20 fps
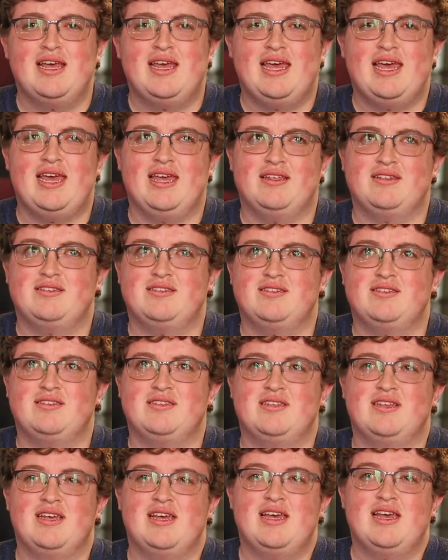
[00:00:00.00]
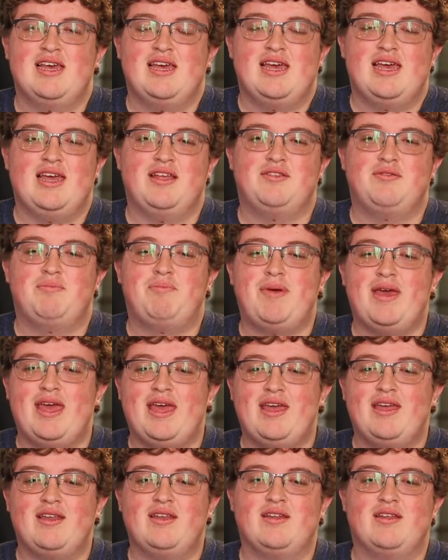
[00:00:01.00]
it's
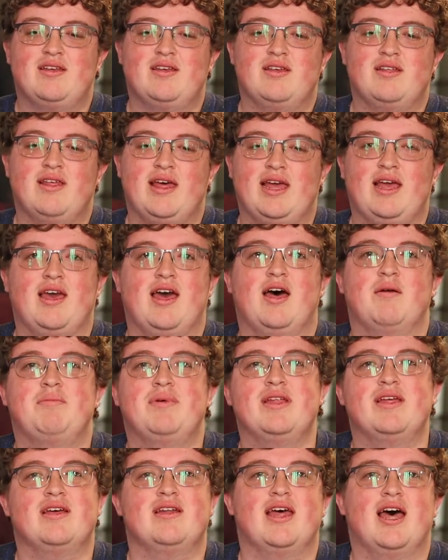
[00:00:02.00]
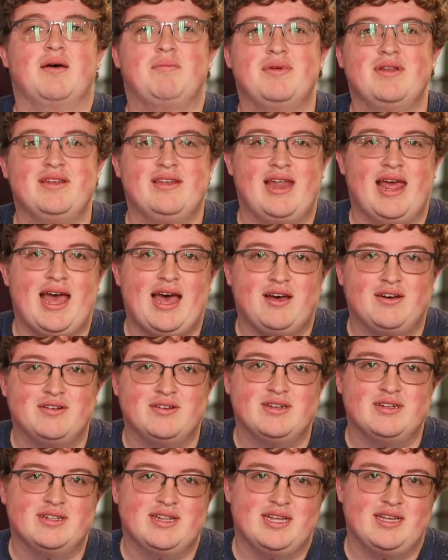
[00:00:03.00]
been like up and
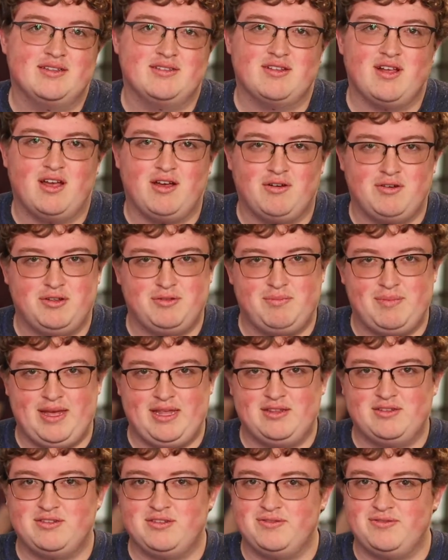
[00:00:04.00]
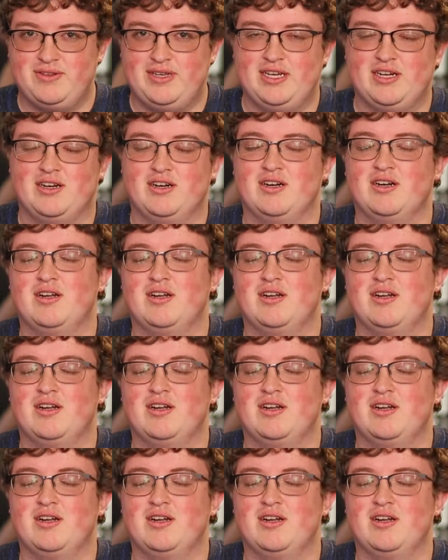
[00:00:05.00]
down. Like, it's not always been severe,